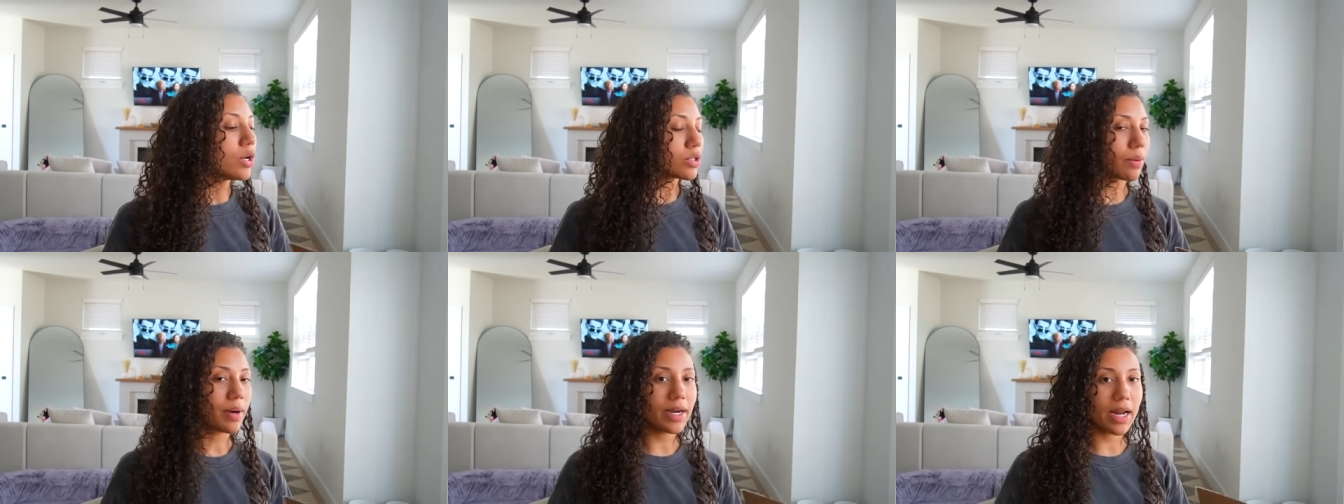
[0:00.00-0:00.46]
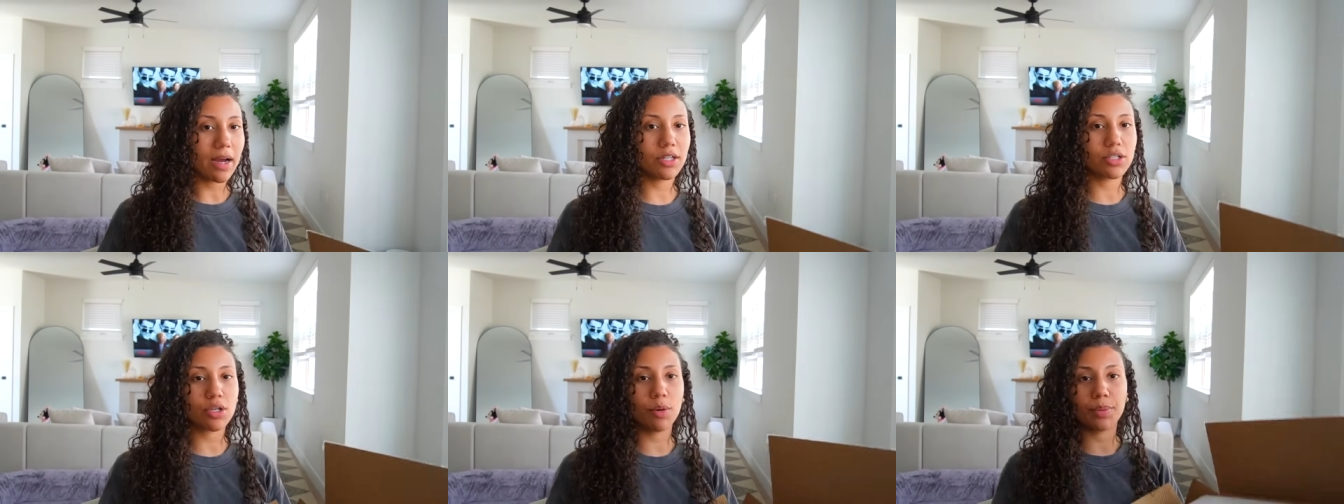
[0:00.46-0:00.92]
So right now I
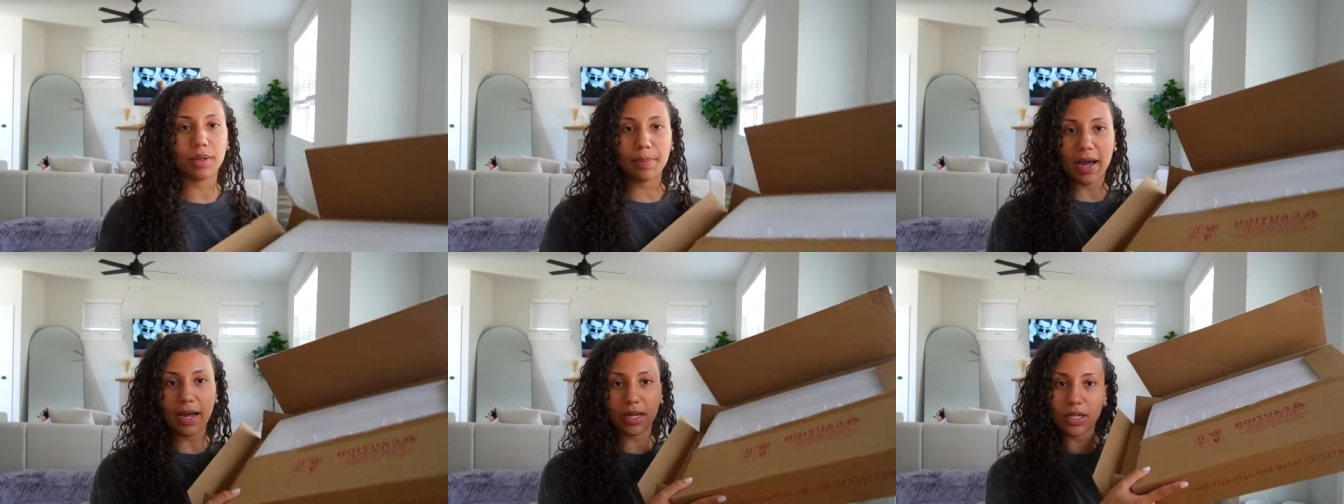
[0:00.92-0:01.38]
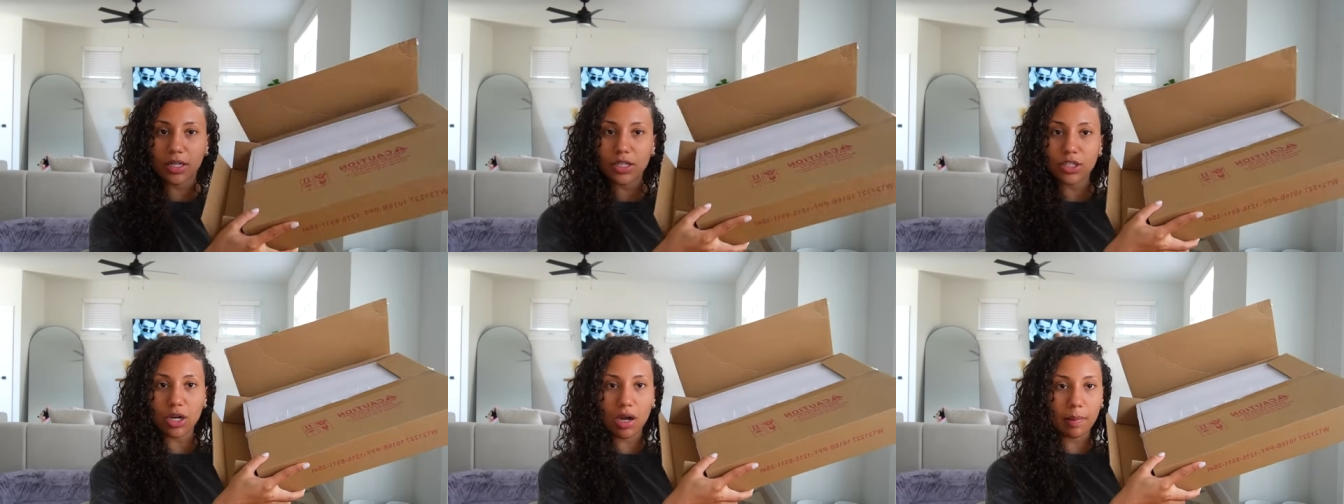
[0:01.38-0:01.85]
just opened a
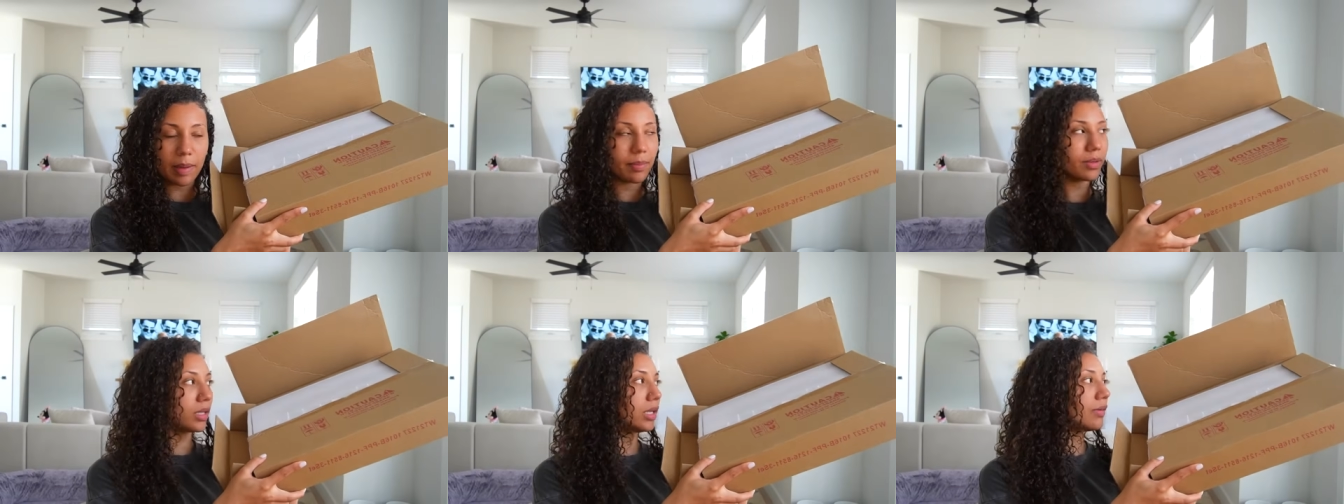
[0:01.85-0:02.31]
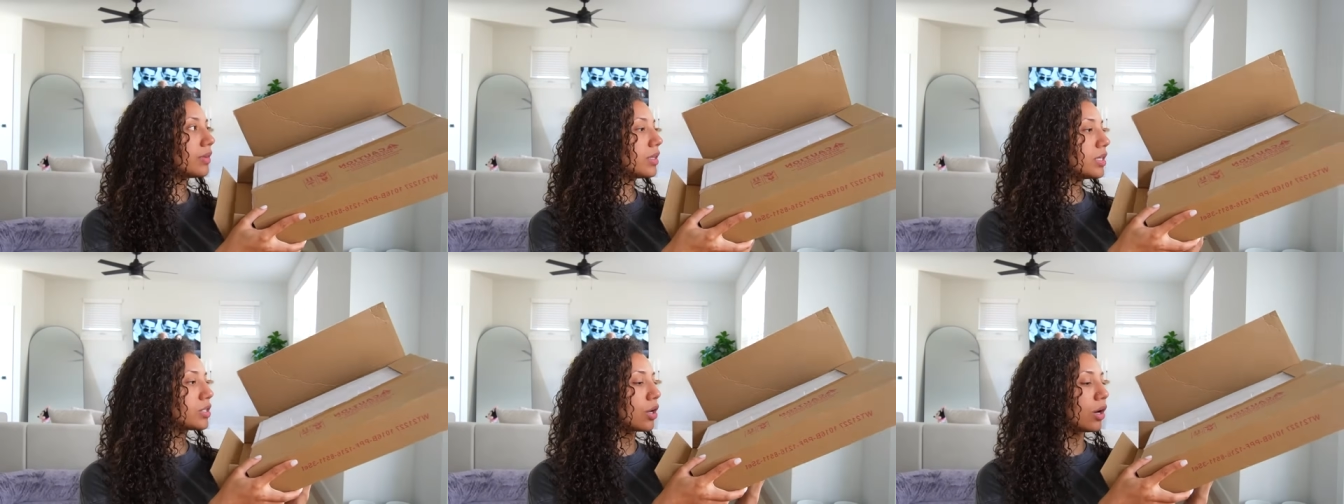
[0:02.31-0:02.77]
package. Um, I believe
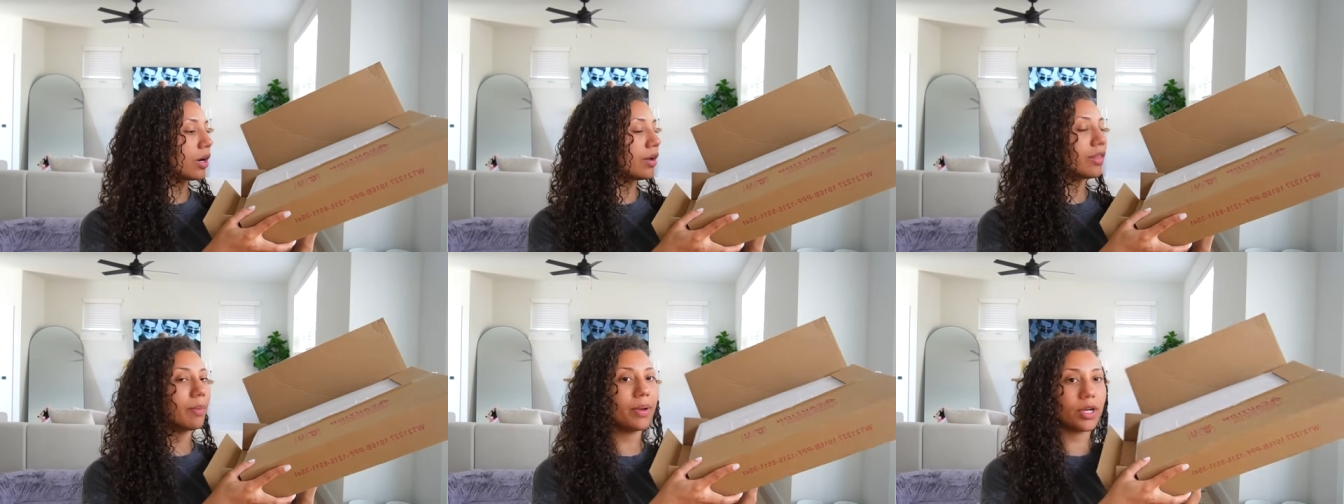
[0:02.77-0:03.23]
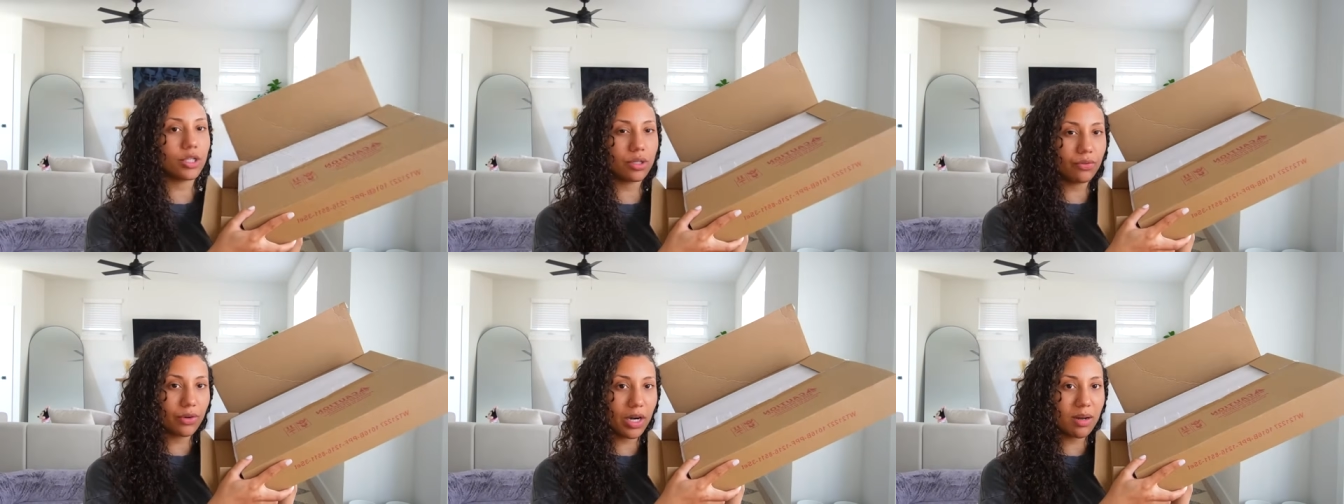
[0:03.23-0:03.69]
these are the
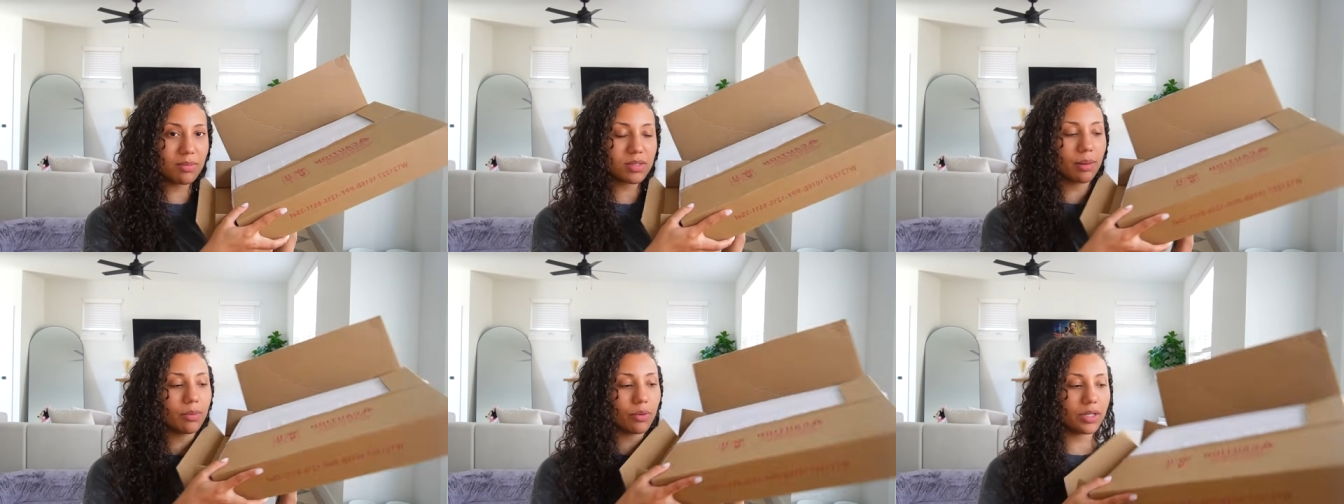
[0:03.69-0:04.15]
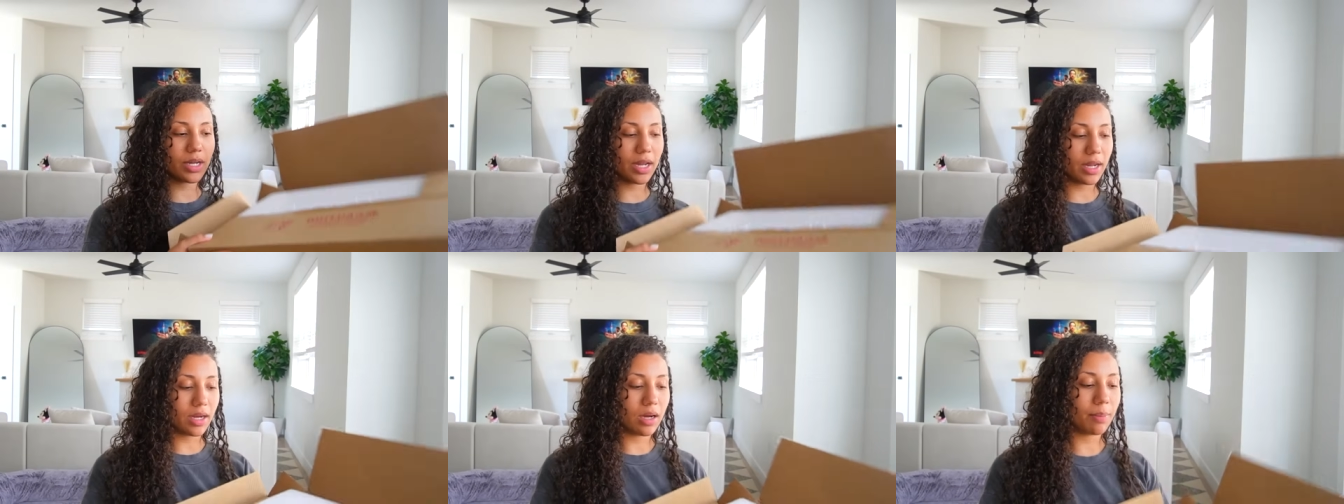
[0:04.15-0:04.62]
picture frames that I'm going to
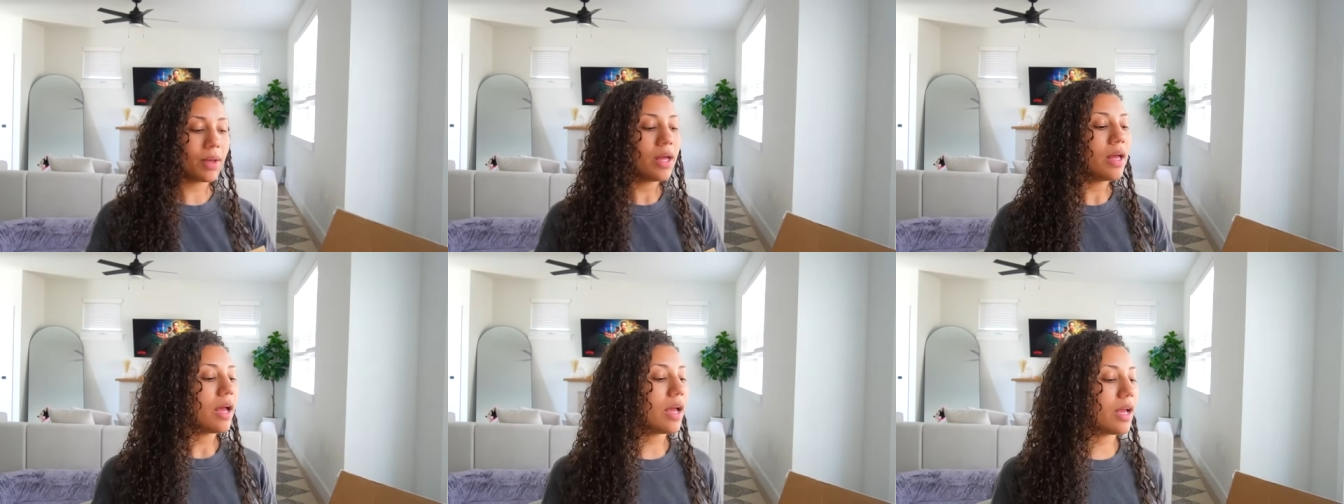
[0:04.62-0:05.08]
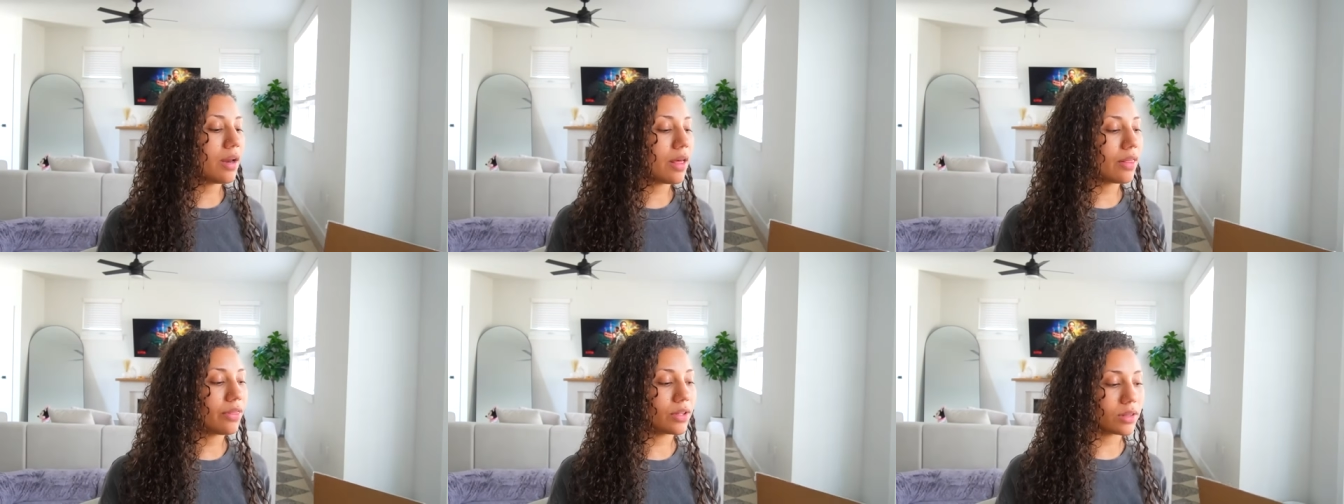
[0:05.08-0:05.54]
hang up
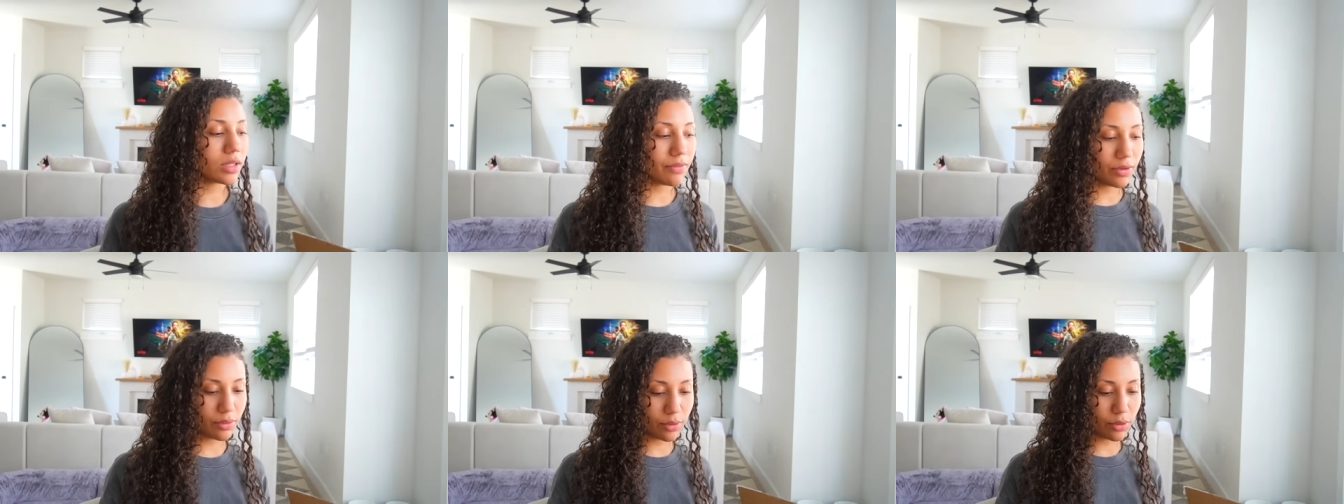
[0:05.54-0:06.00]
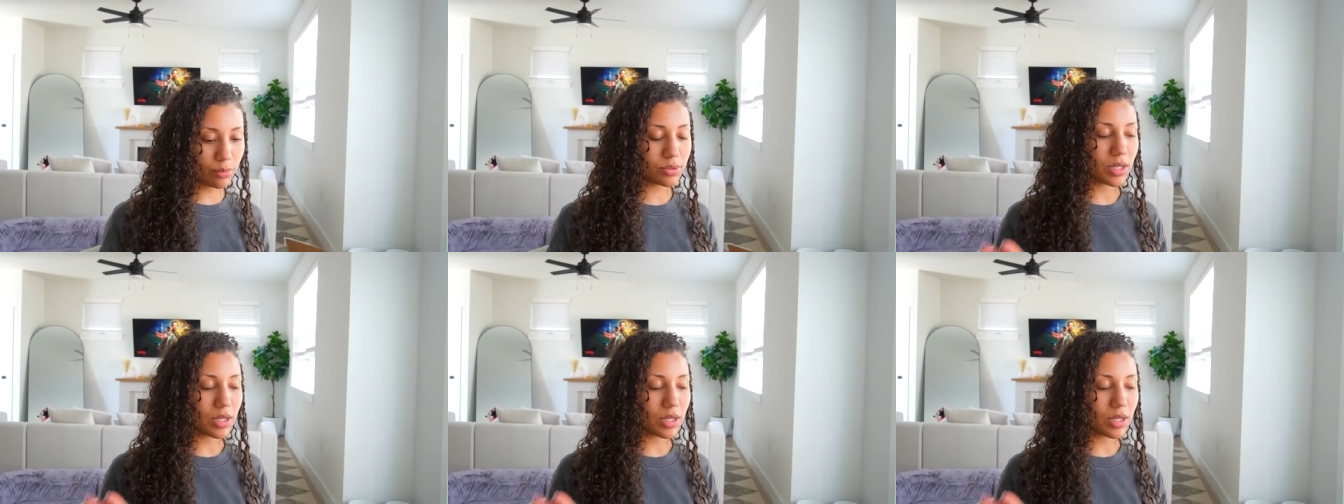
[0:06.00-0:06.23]
in the living room.